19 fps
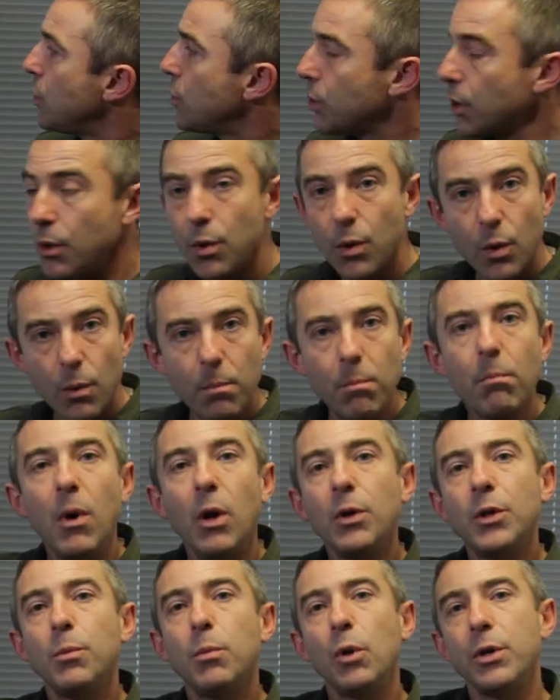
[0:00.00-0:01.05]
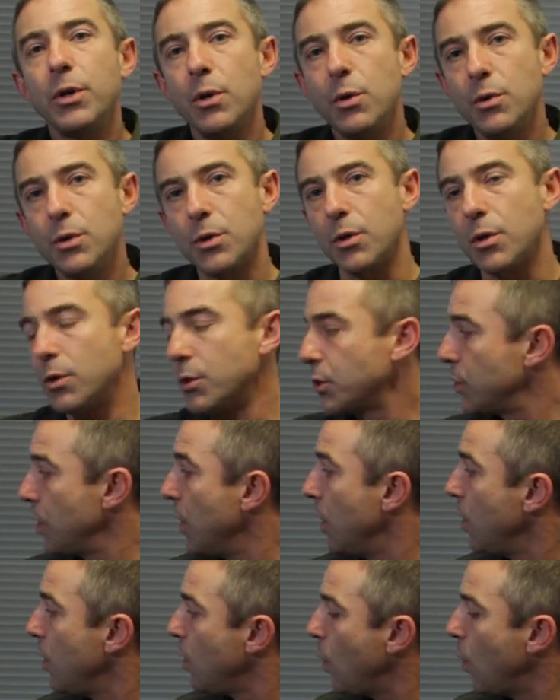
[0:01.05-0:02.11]
to multiple users
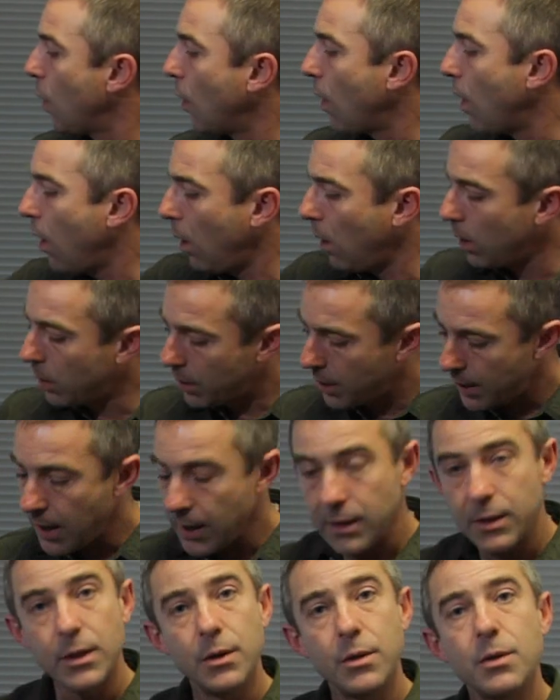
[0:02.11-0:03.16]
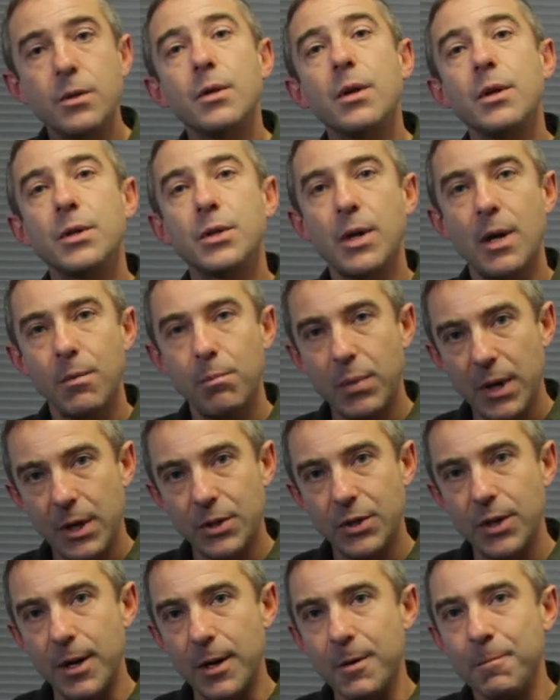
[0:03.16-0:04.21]
who are all connected to the same
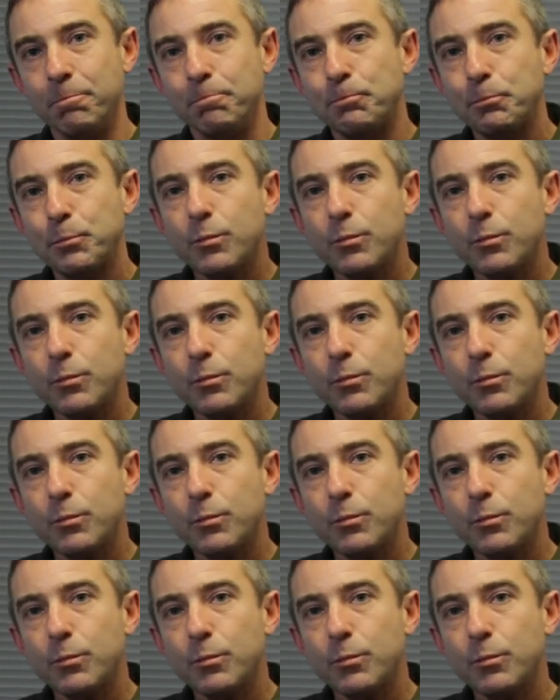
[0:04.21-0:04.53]
PC.